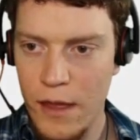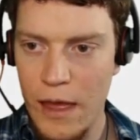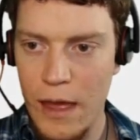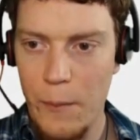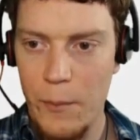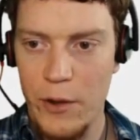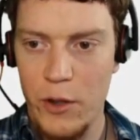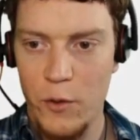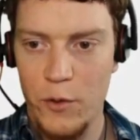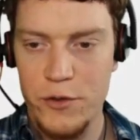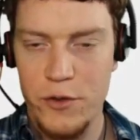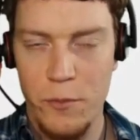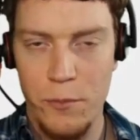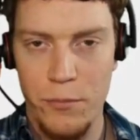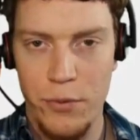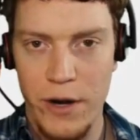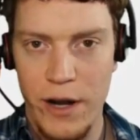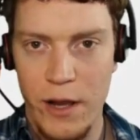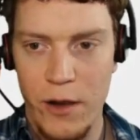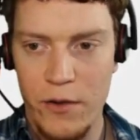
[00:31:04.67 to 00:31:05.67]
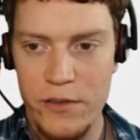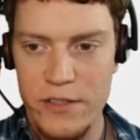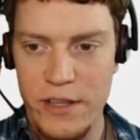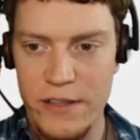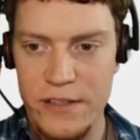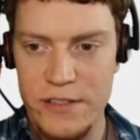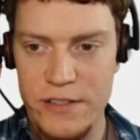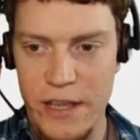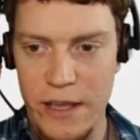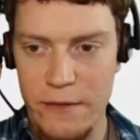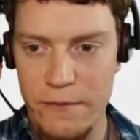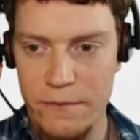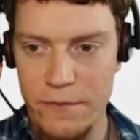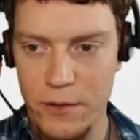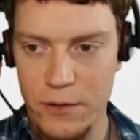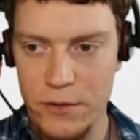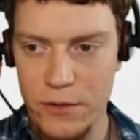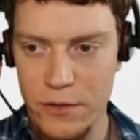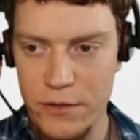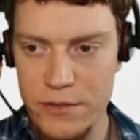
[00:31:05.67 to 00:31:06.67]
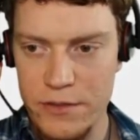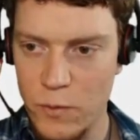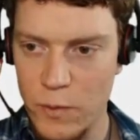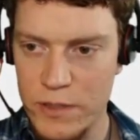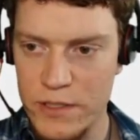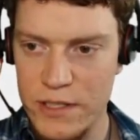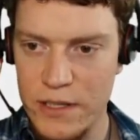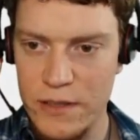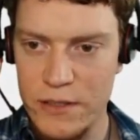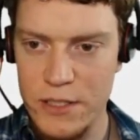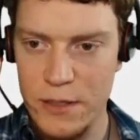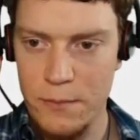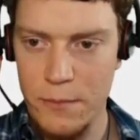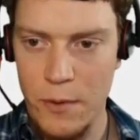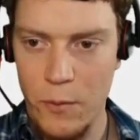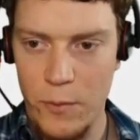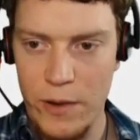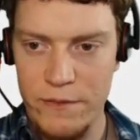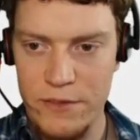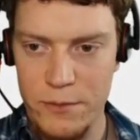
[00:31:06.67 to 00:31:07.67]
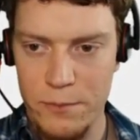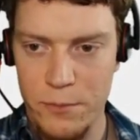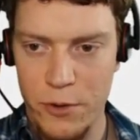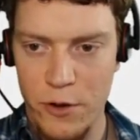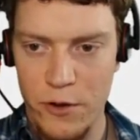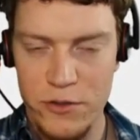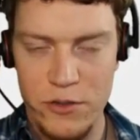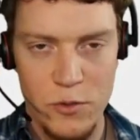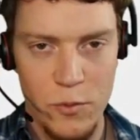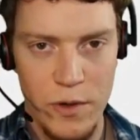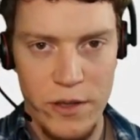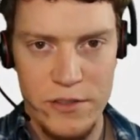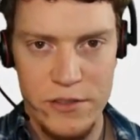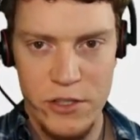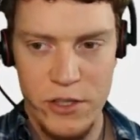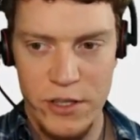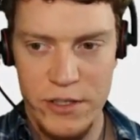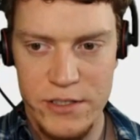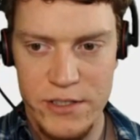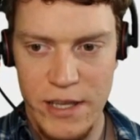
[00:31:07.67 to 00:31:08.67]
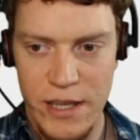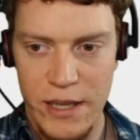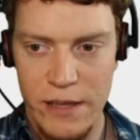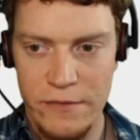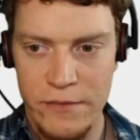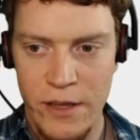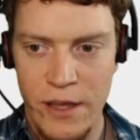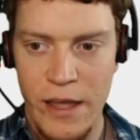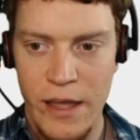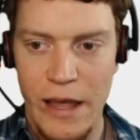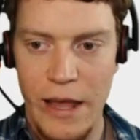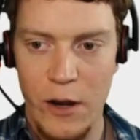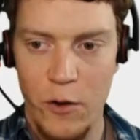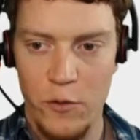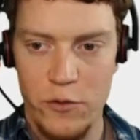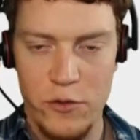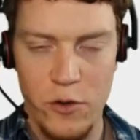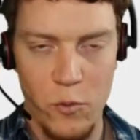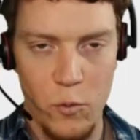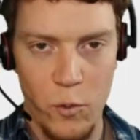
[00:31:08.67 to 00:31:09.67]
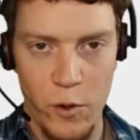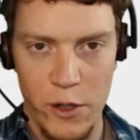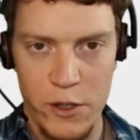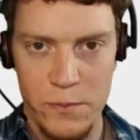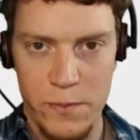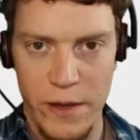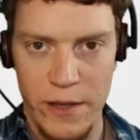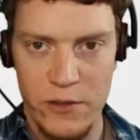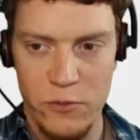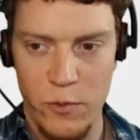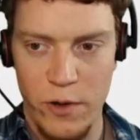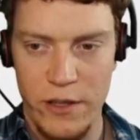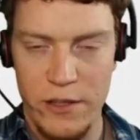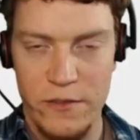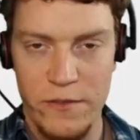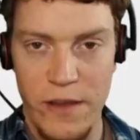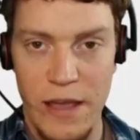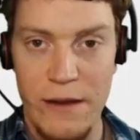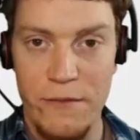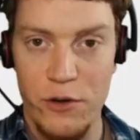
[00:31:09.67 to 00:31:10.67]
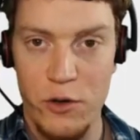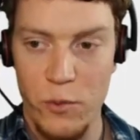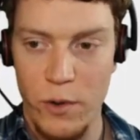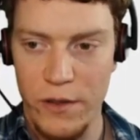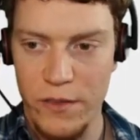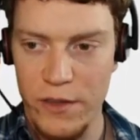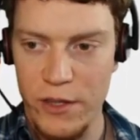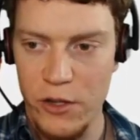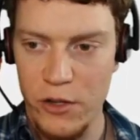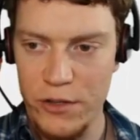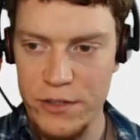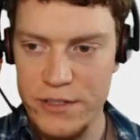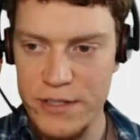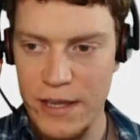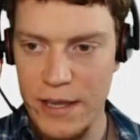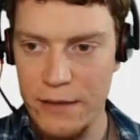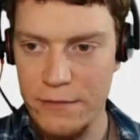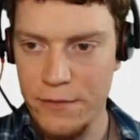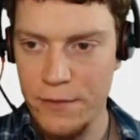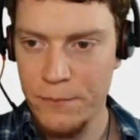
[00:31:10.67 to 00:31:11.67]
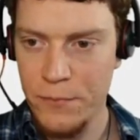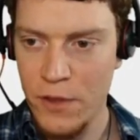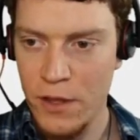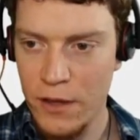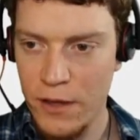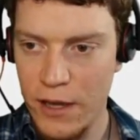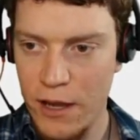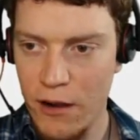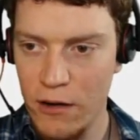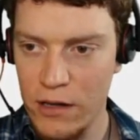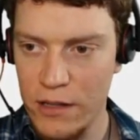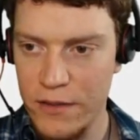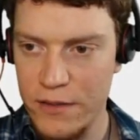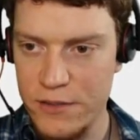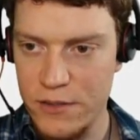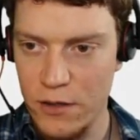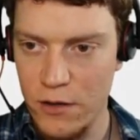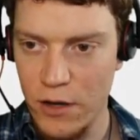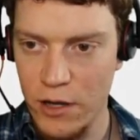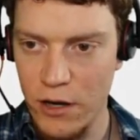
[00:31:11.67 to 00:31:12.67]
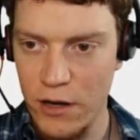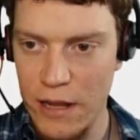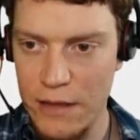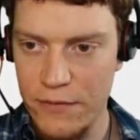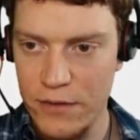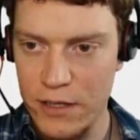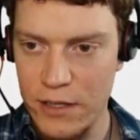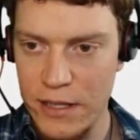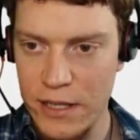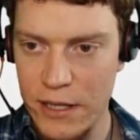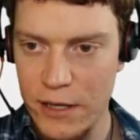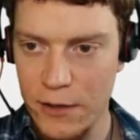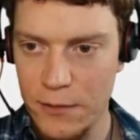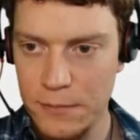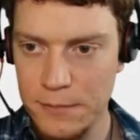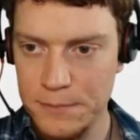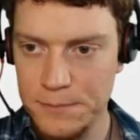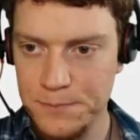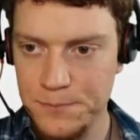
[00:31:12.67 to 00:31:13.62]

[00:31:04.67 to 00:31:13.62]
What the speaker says: And we can also browse and save filters. We can see we have some personal ones that you can save, and also workspace ones for everyone that you can save. Currently I don't have any here.